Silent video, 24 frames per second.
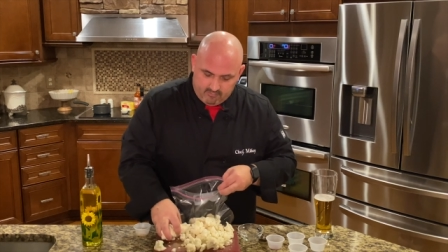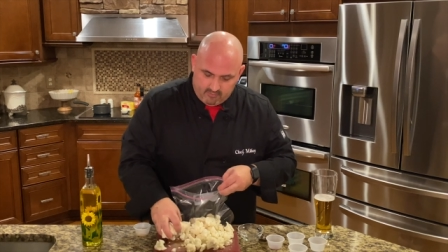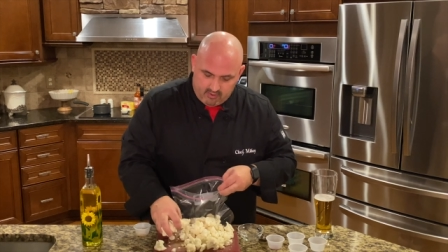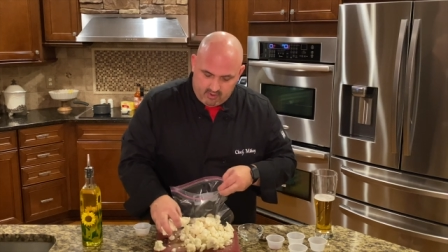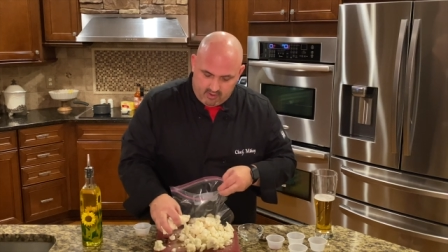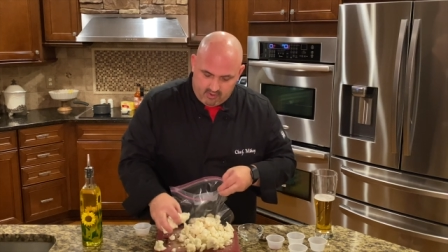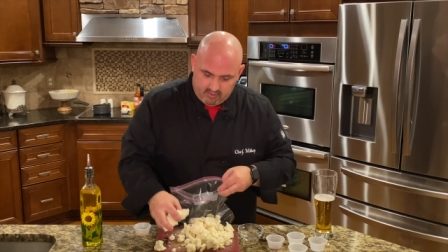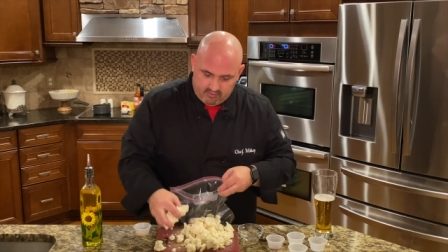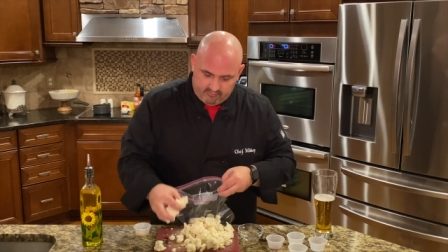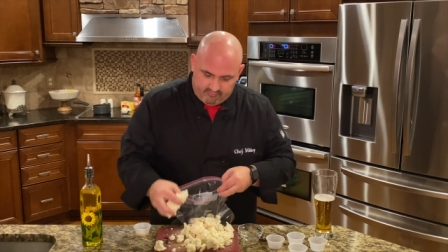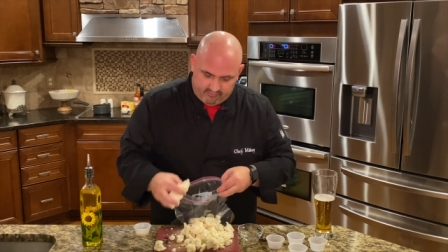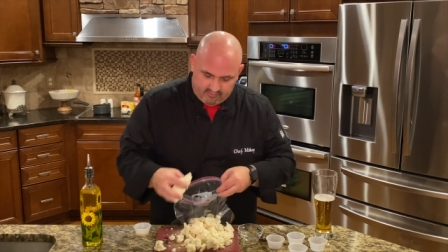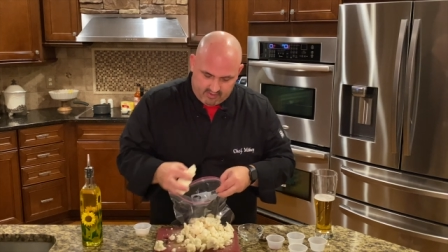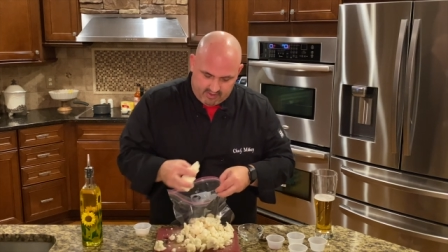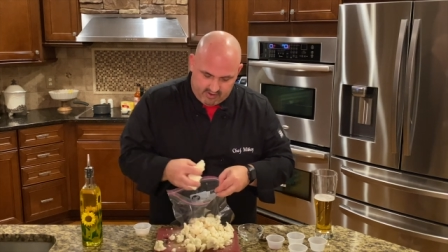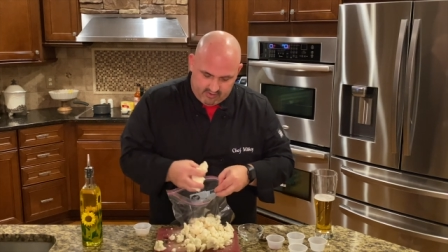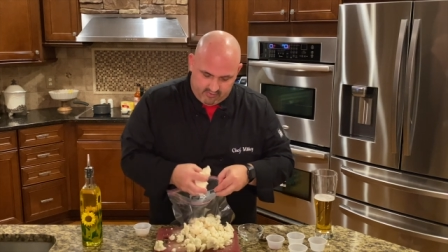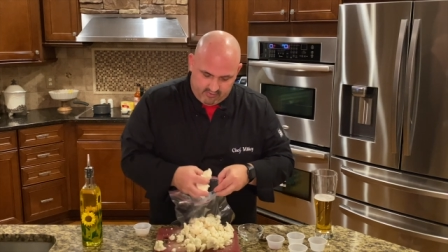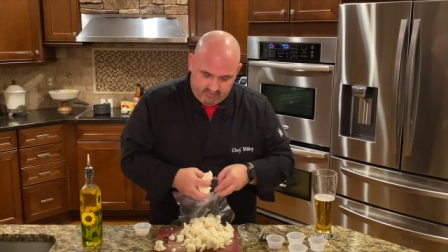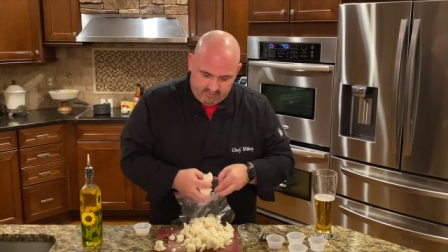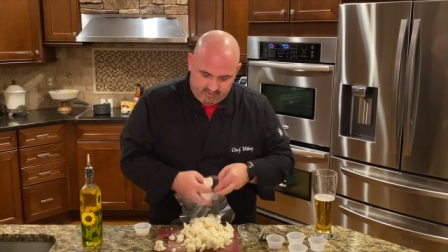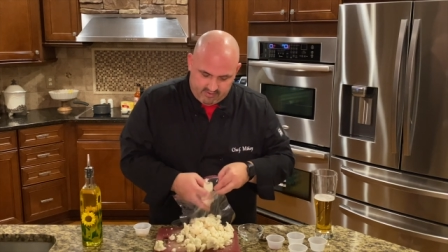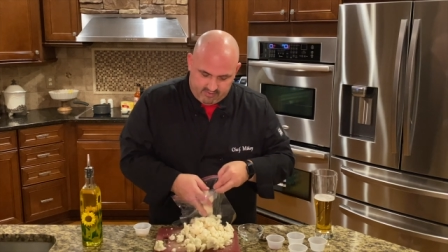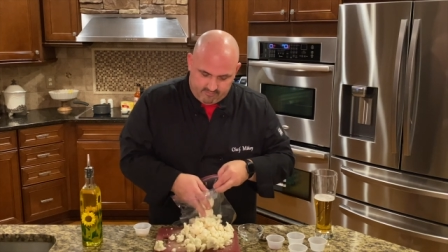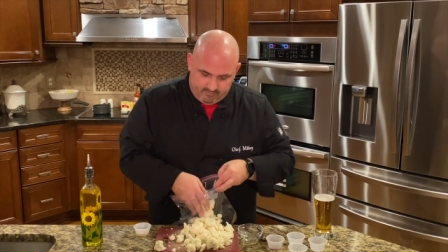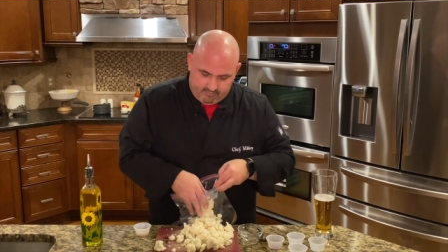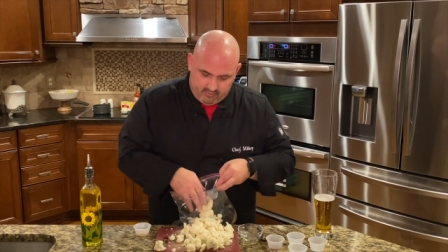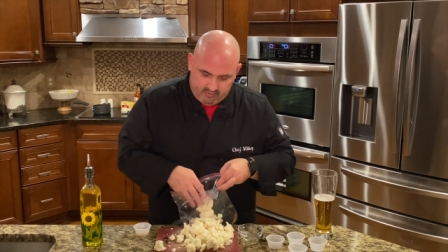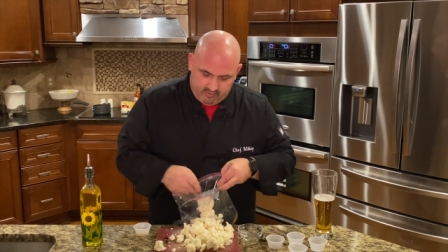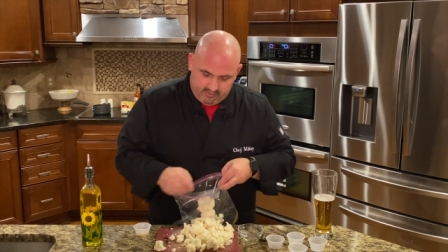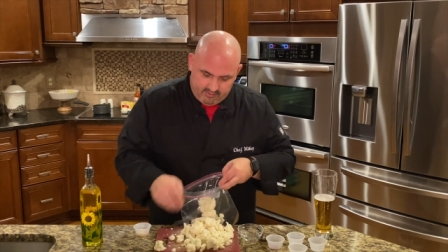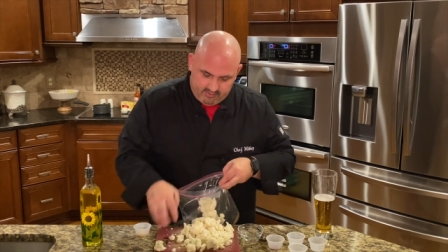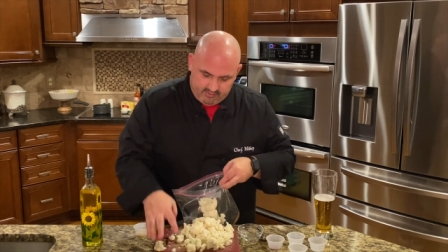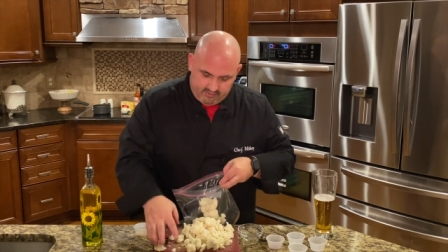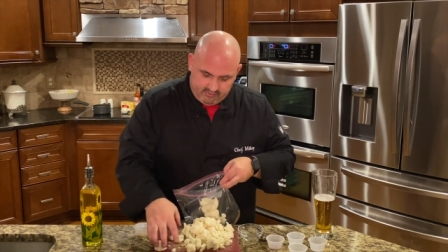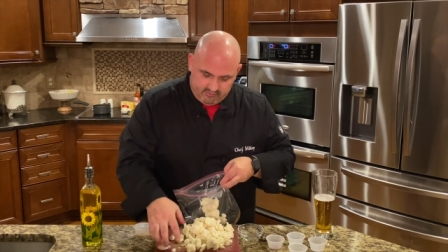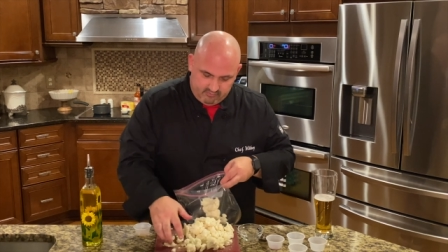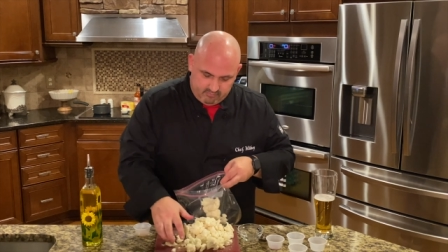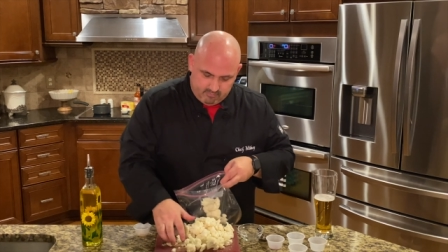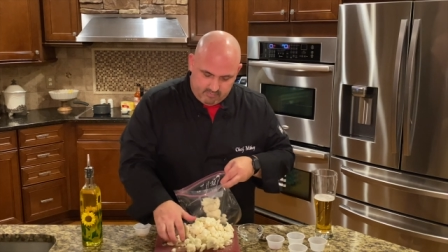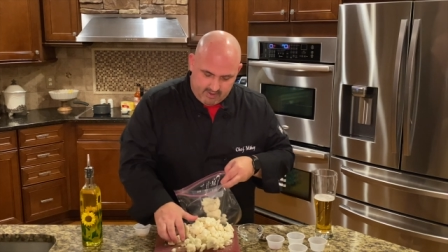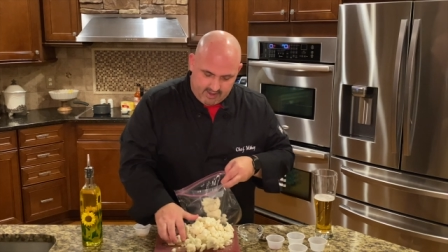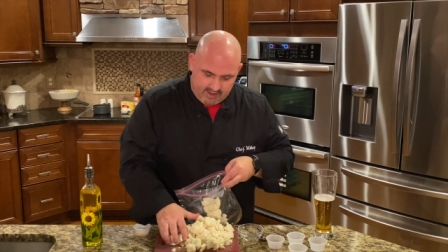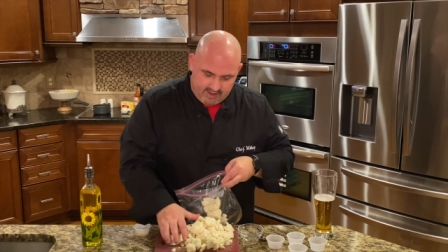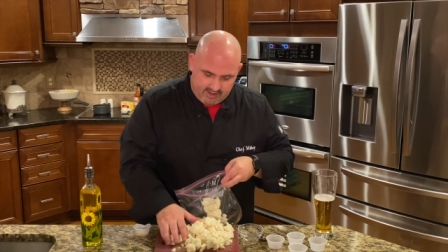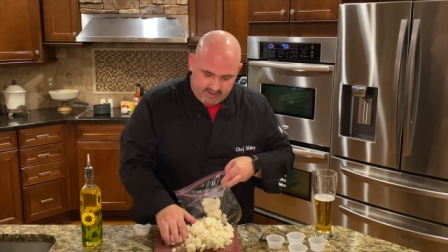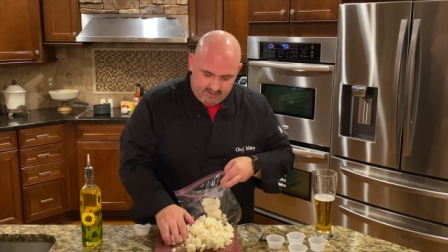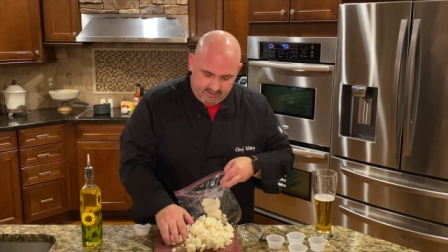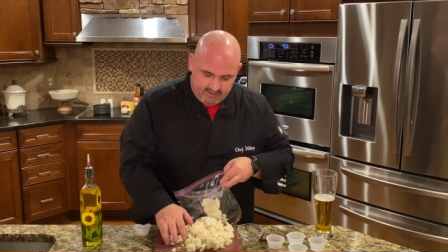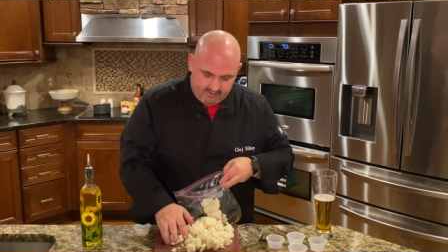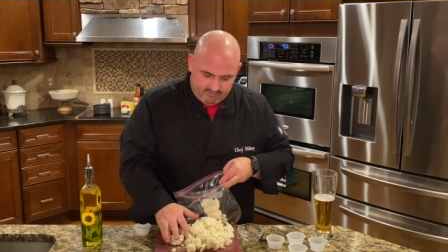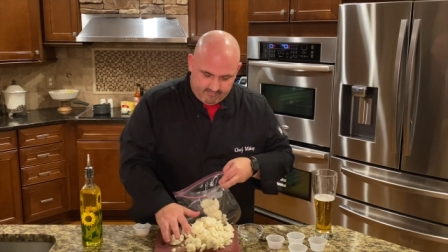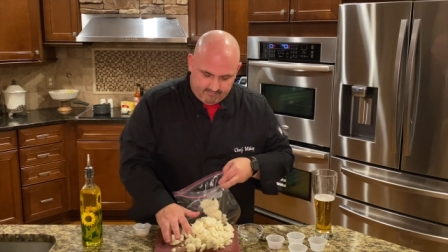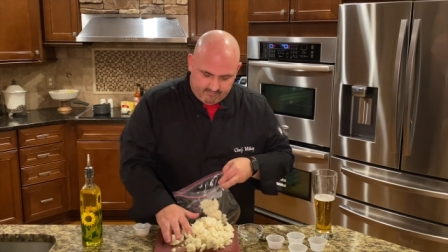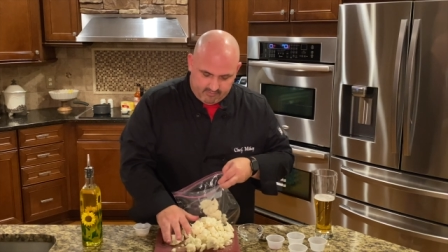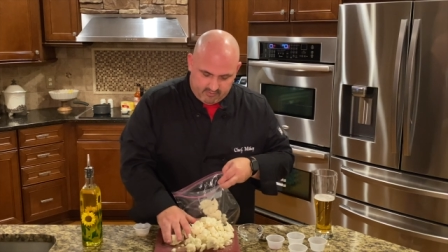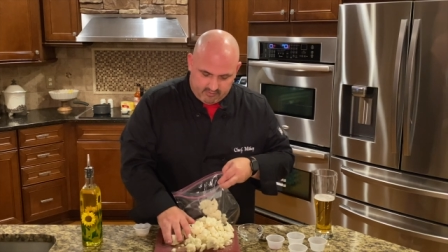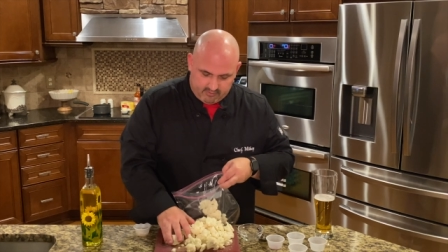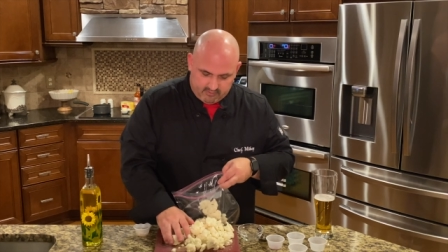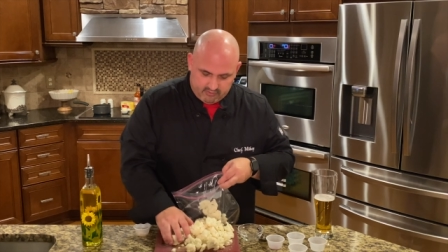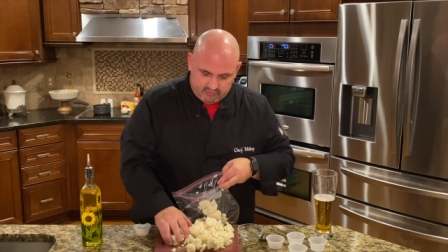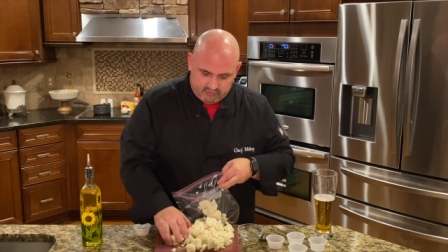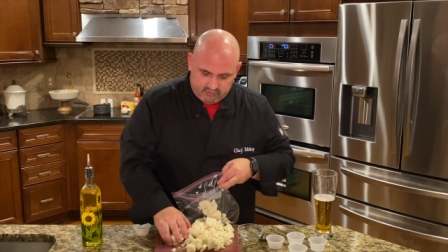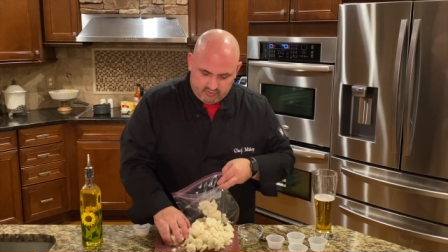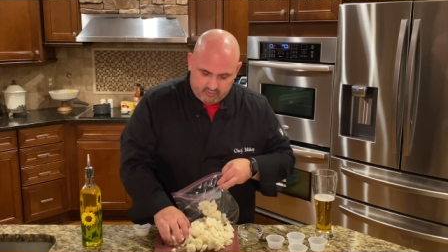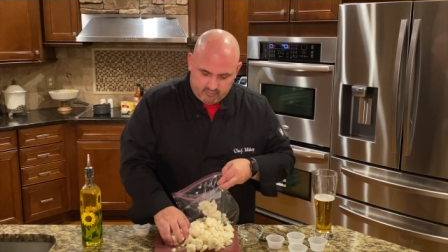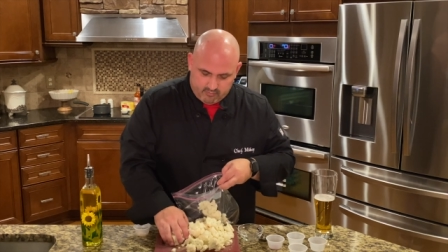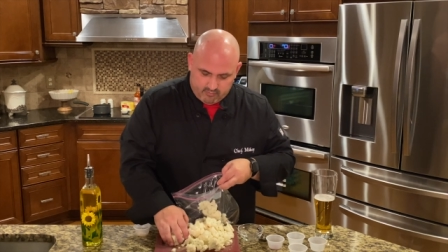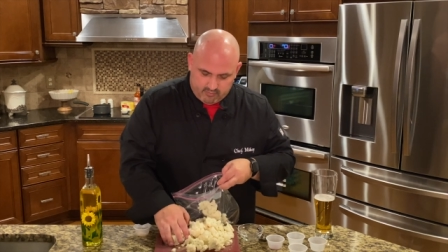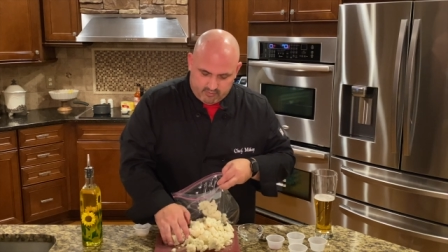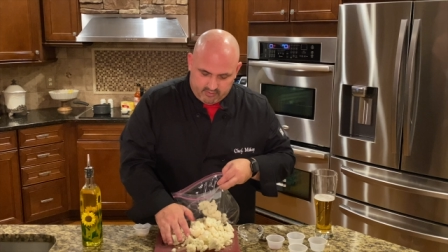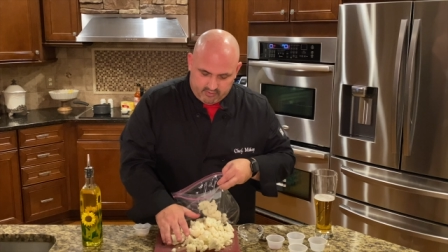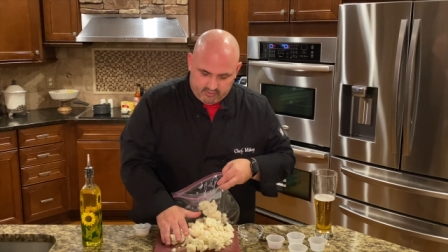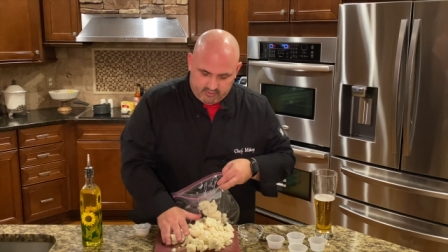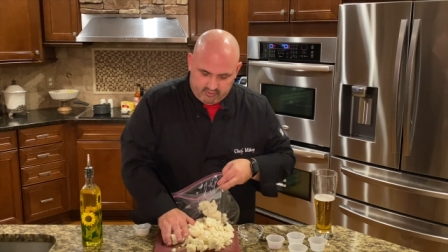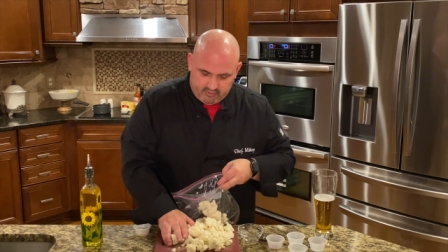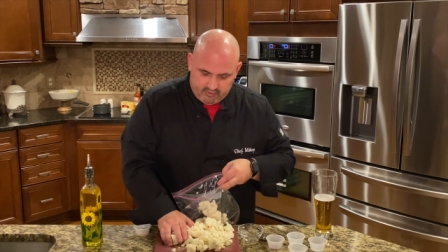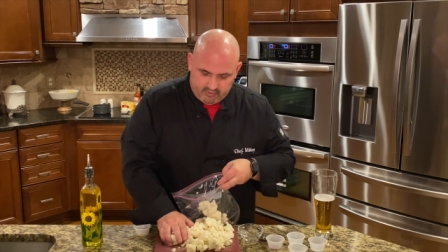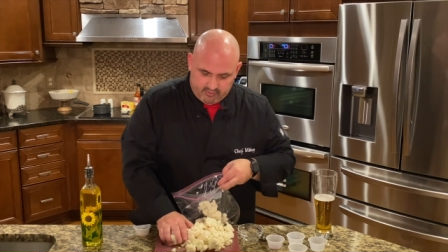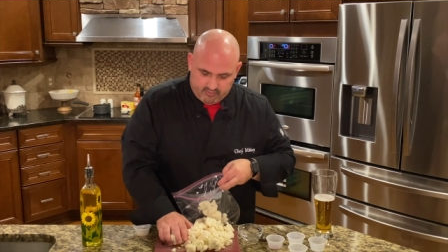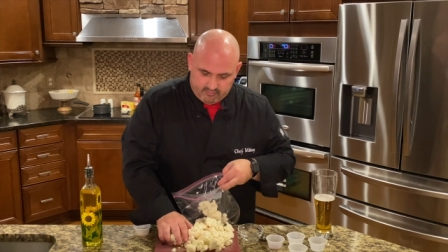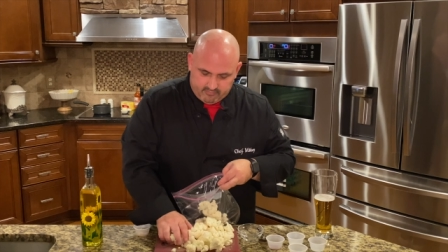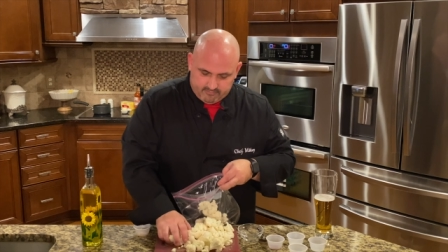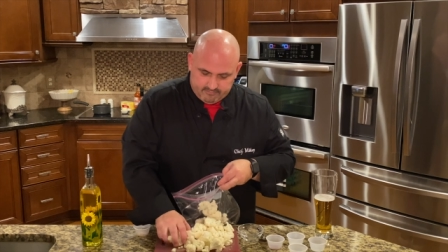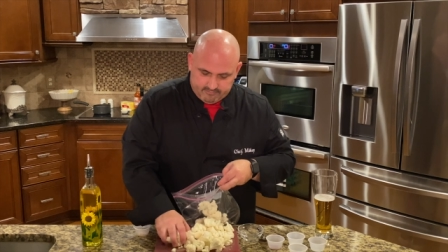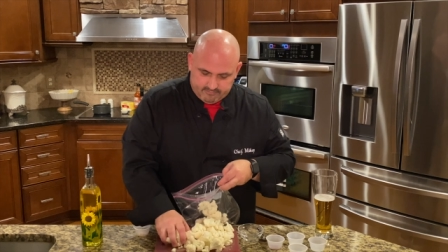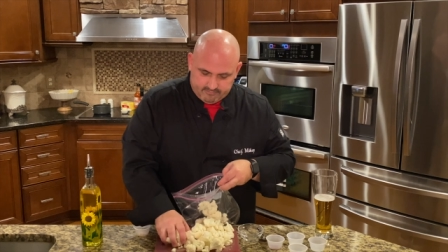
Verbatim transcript: cauliflower and put it in this bag. I'm gonna show you what we're gonna do.